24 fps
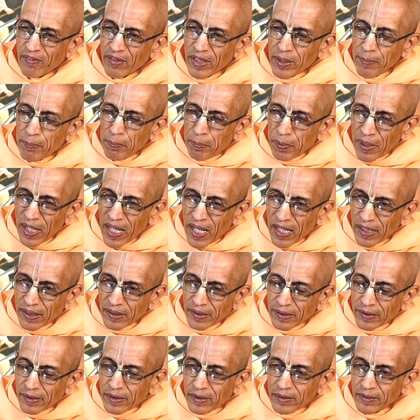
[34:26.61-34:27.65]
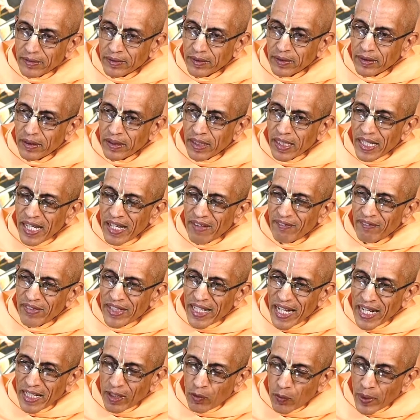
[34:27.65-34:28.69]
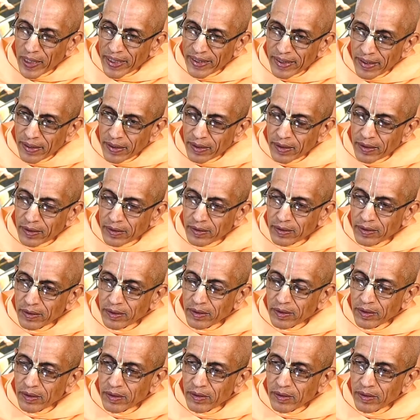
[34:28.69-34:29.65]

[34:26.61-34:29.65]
every plant, every aquatic,